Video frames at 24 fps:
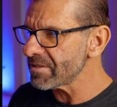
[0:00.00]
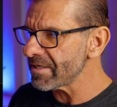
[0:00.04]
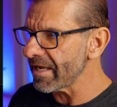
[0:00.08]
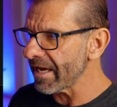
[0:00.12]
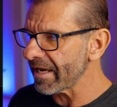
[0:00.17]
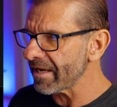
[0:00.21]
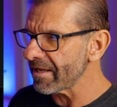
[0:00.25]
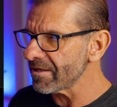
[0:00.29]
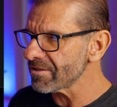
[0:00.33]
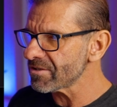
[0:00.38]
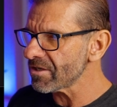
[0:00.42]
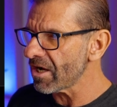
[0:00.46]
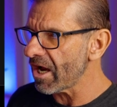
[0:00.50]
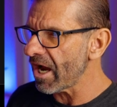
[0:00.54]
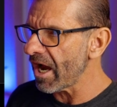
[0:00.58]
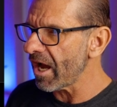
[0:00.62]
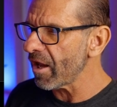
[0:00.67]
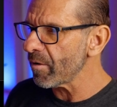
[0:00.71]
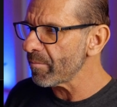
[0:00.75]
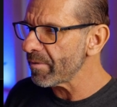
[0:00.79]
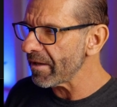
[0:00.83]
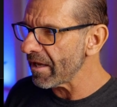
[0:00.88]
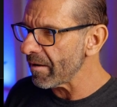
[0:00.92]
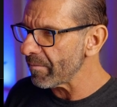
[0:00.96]
seconds,
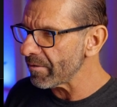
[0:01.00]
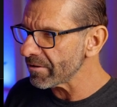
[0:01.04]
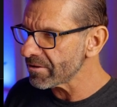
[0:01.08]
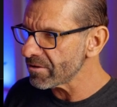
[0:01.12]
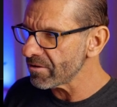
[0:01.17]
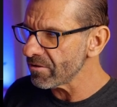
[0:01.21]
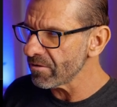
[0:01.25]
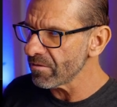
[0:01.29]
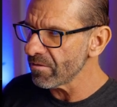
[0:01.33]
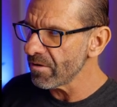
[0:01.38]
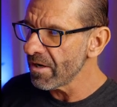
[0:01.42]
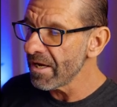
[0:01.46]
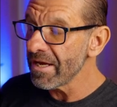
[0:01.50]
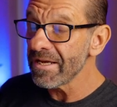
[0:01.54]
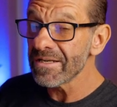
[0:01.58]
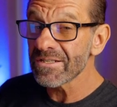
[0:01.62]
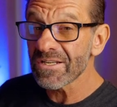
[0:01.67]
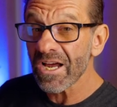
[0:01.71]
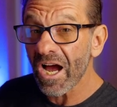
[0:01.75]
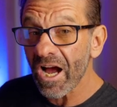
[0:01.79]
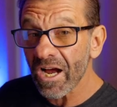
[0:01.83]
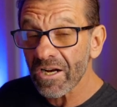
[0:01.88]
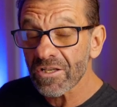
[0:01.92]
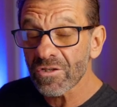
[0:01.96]
I'll be able to
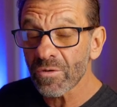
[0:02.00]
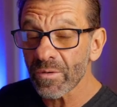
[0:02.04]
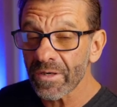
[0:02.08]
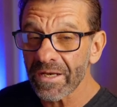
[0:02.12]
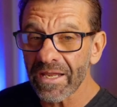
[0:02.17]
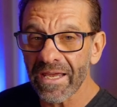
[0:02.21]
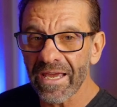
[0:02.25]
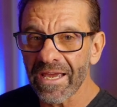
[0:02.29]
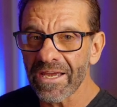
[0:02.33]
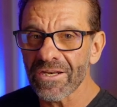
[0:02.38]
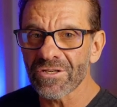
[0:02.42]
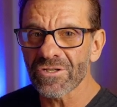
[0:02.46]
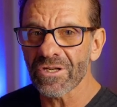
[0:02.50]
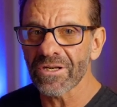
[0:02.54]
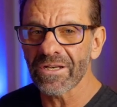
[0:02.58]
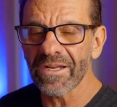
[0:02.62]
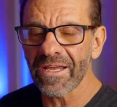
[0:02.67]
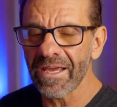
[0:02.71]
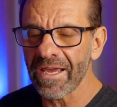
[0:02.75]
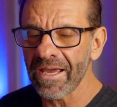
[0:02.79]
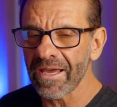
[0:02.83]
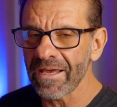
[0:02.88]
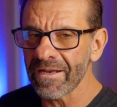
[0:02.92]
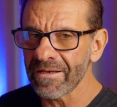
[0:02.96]
talk to an agent
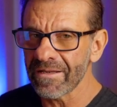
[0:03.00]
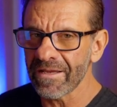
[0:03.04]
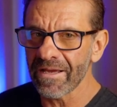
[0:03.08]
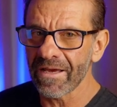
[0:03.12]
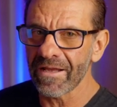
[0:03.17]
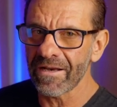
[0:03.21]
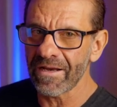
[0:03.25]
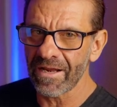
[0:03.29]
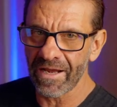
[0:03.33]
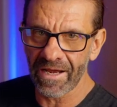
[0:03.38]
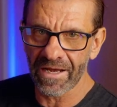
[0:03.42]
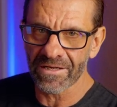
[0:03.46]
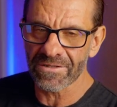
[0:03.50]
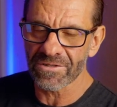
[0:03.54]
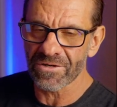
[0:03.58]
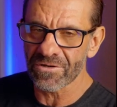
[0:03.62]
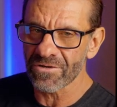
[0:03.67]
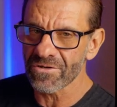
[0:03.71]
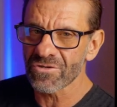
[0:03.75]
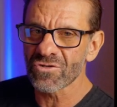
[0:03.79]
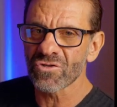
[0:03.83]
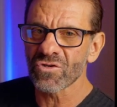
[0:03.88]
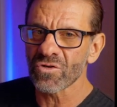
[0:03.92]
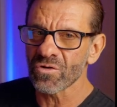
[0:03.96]
and get
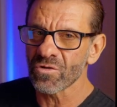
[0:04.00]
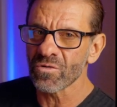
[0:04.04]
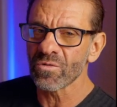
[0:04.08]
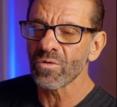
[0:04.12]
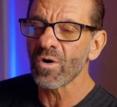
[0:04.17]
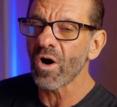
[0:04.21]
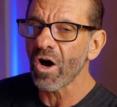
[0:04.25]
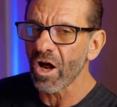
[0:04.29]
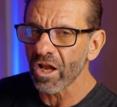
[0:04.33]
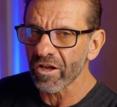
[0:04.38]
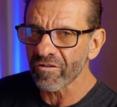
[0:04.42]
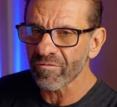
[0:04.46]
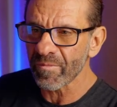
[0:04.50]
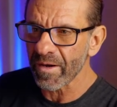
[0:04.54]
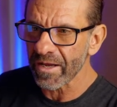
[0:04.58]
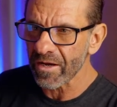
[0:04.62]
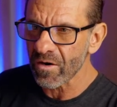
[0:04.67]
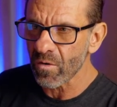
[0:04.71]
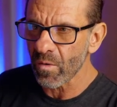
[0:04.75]
answers to all of my